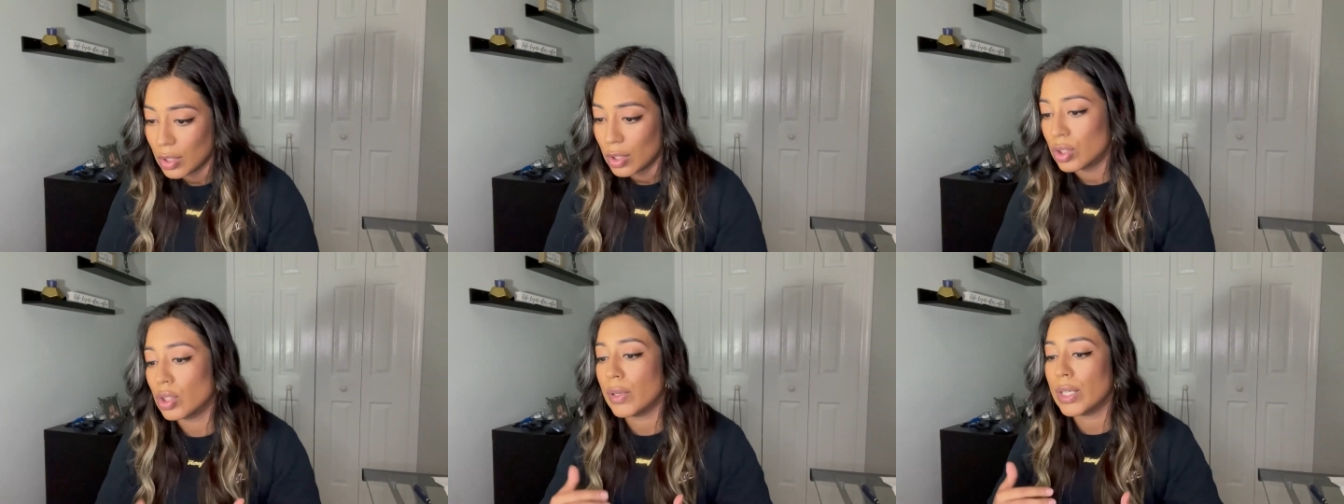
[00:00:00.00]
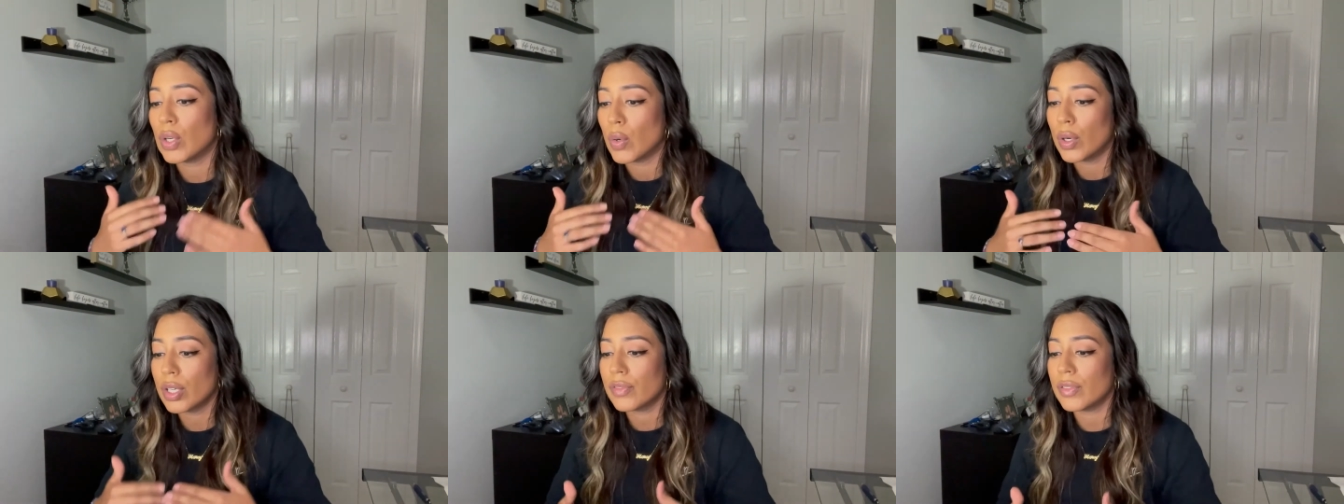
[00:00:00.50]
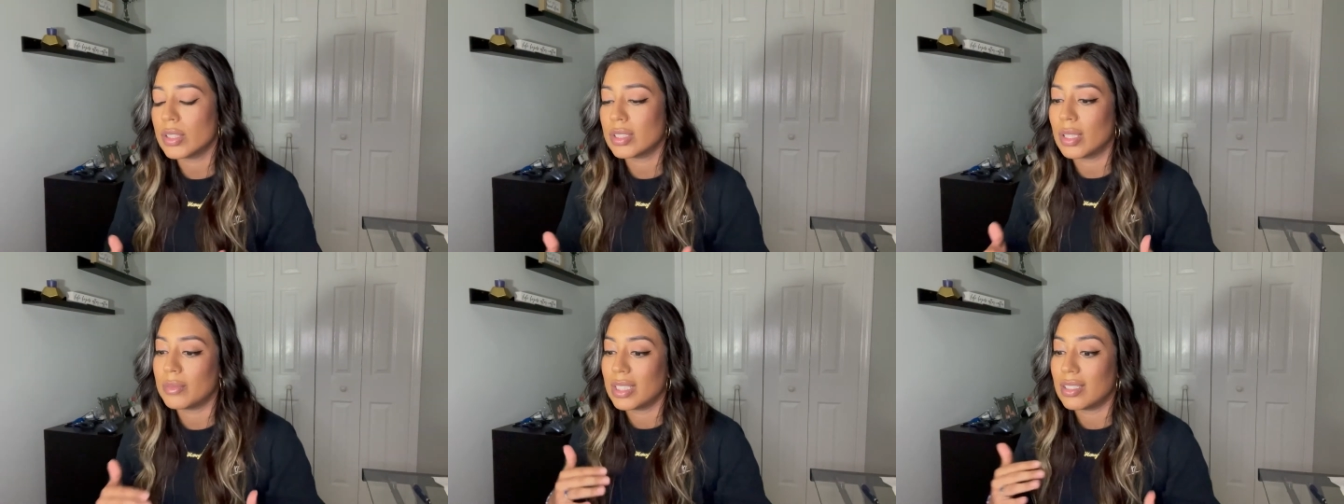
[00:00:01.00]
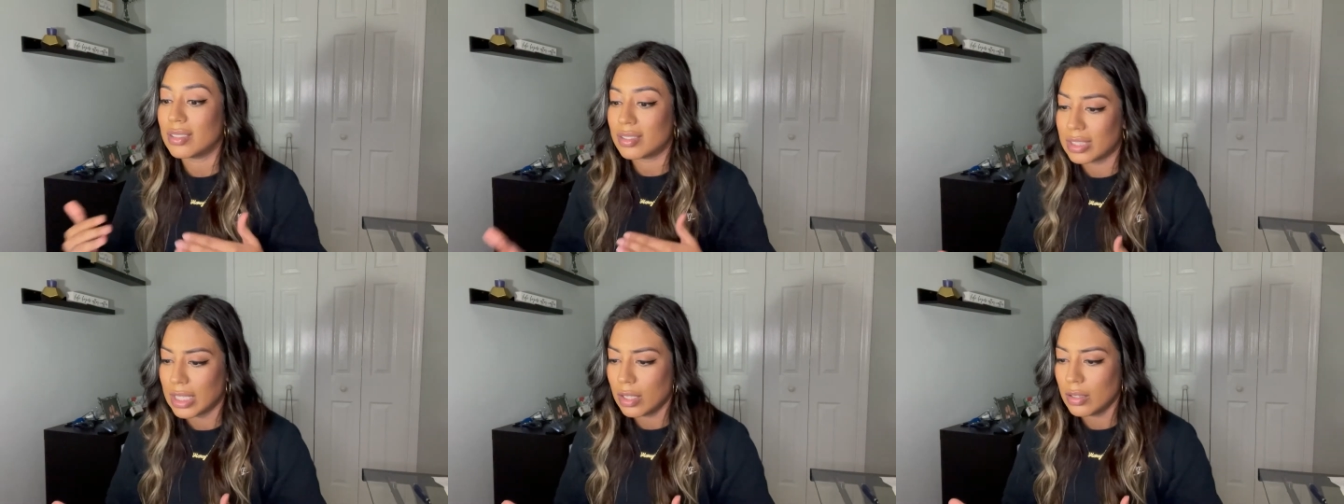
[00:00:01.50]
So in order for something to
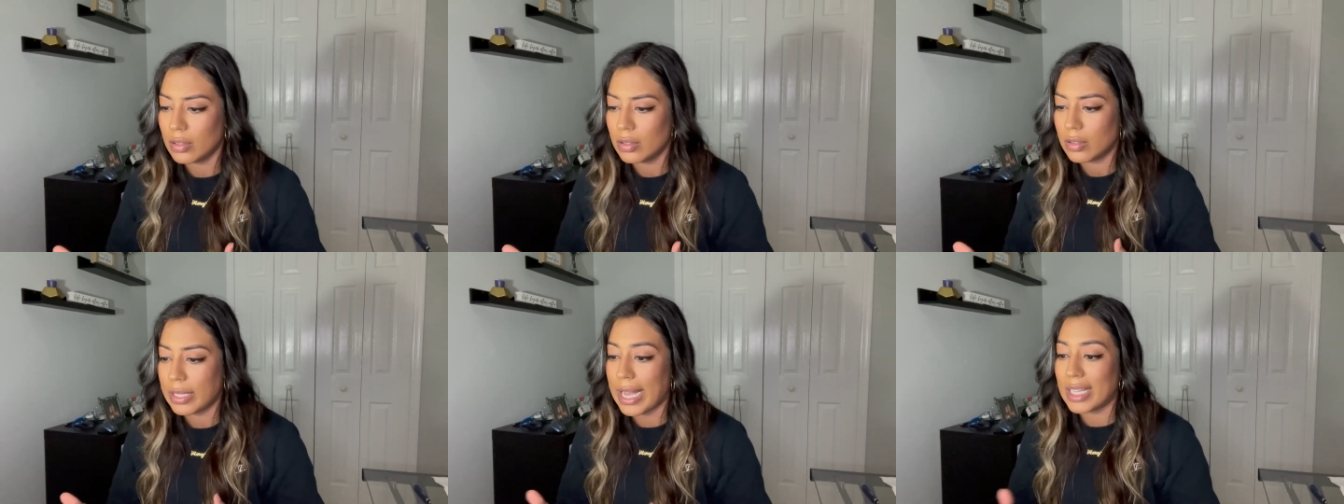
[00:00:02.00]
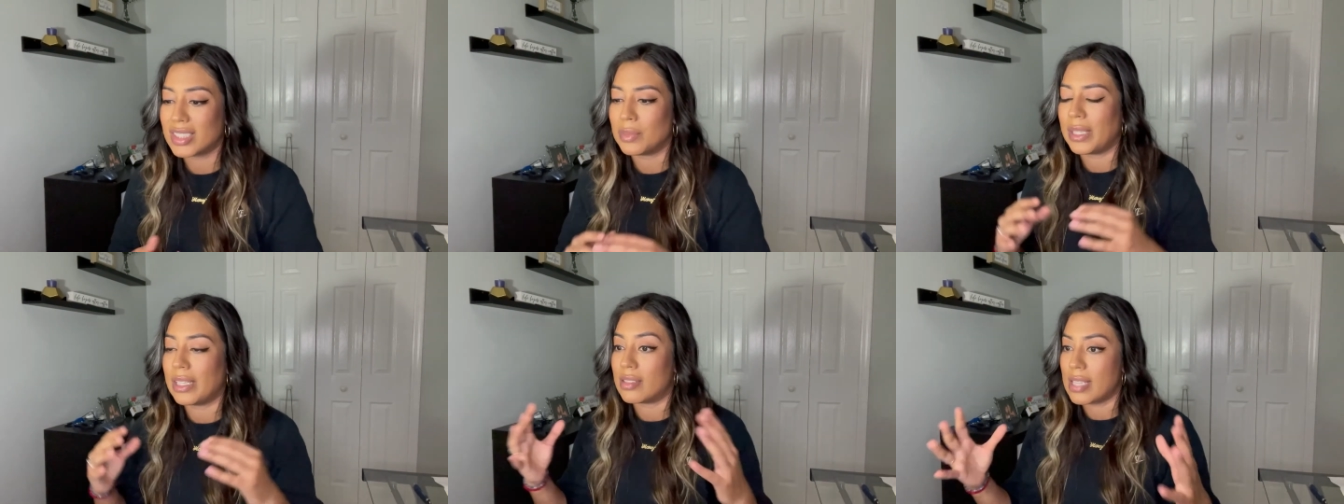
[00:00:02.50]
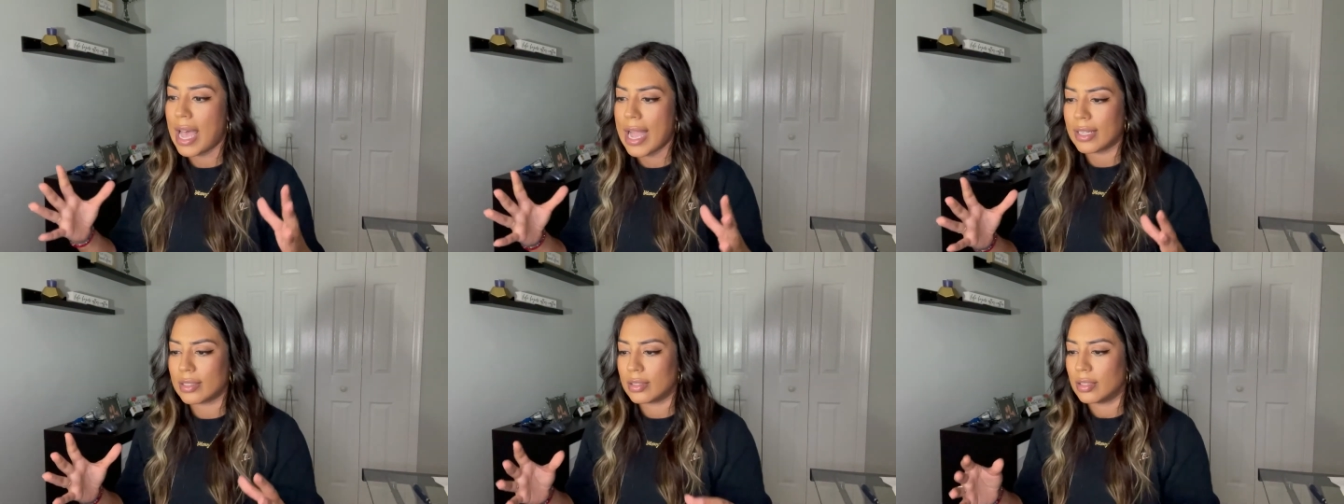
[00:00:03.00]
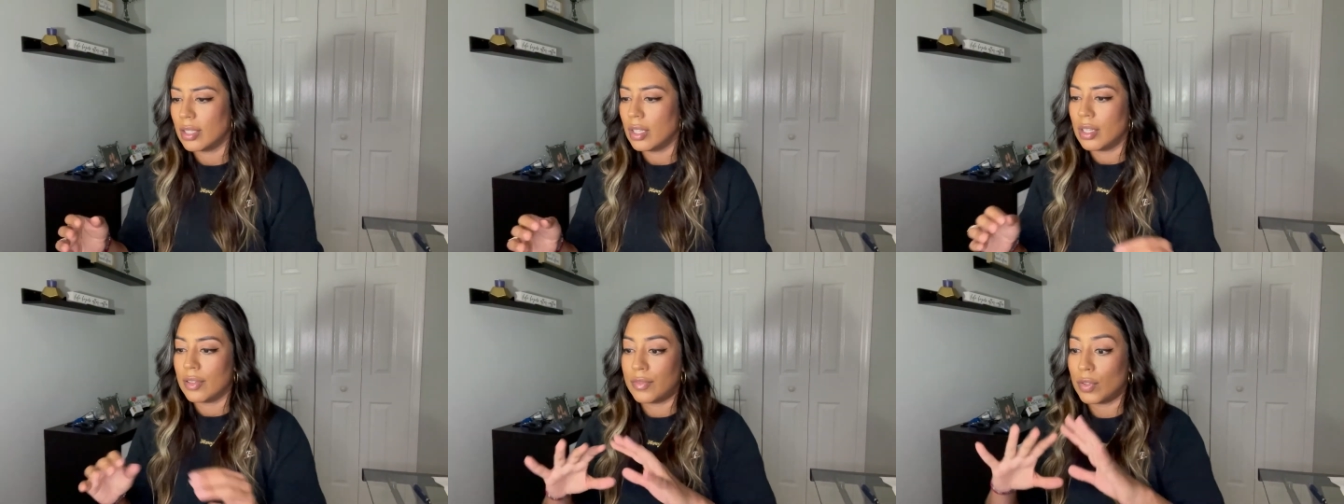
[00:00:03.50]
sell, it has to be intact,
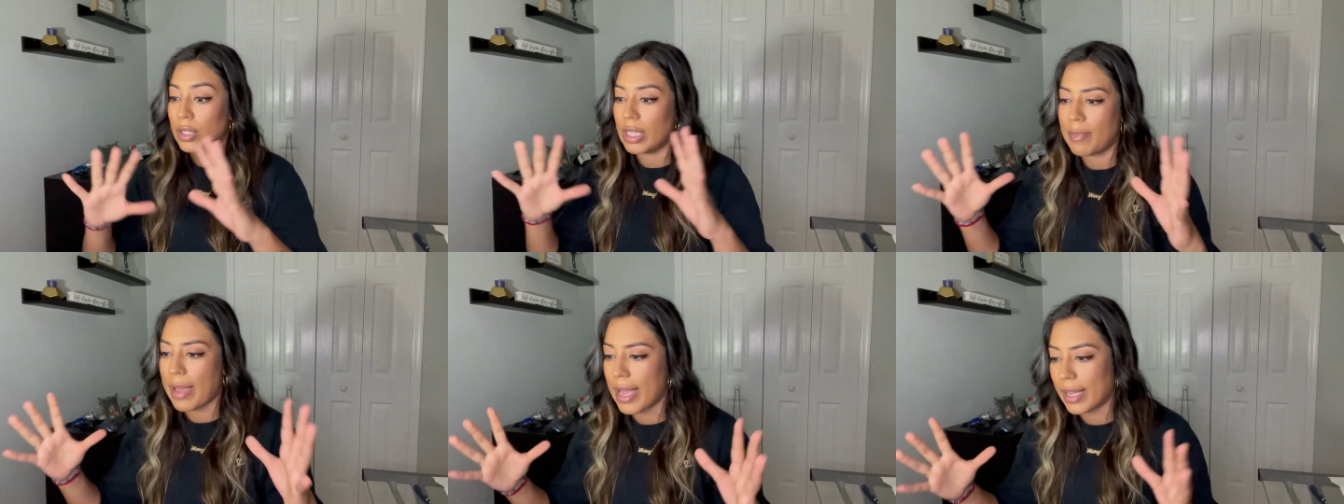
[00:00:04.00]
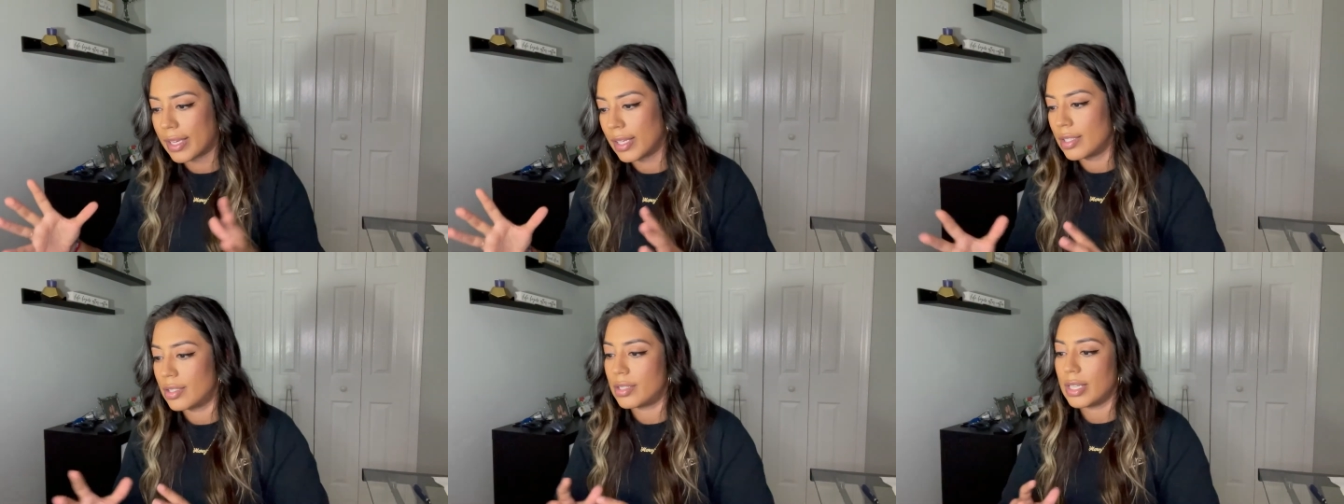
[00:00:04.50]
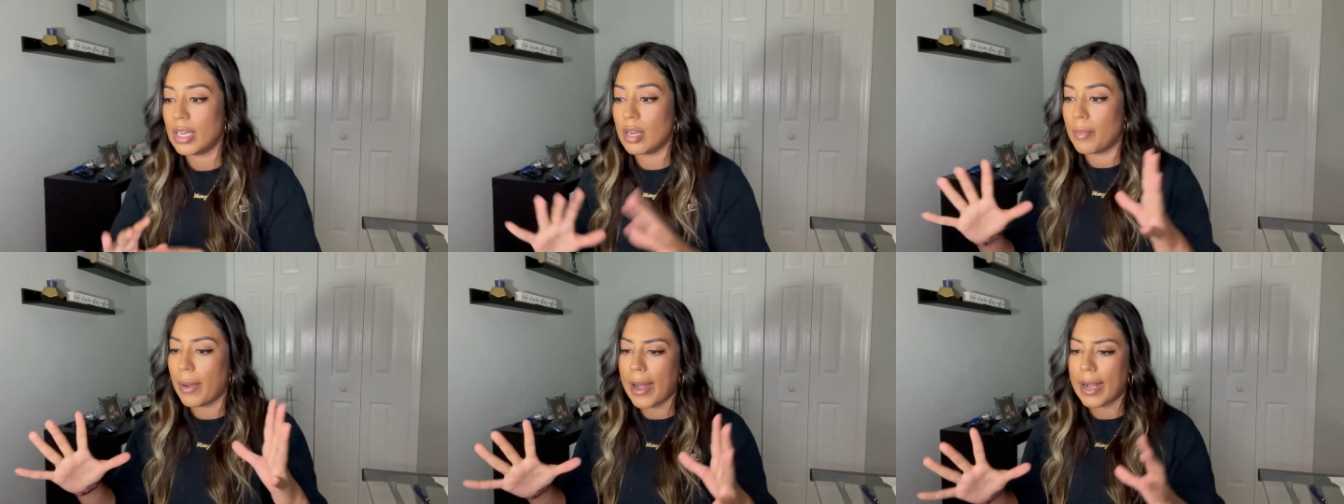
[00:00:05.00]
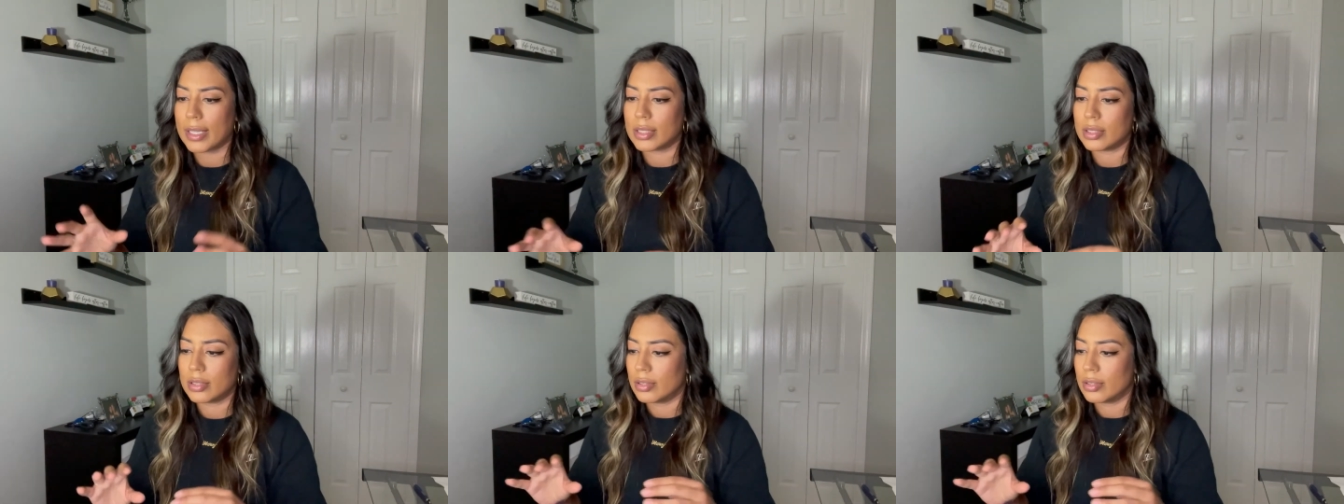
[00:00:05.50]
fully packaged, in a box,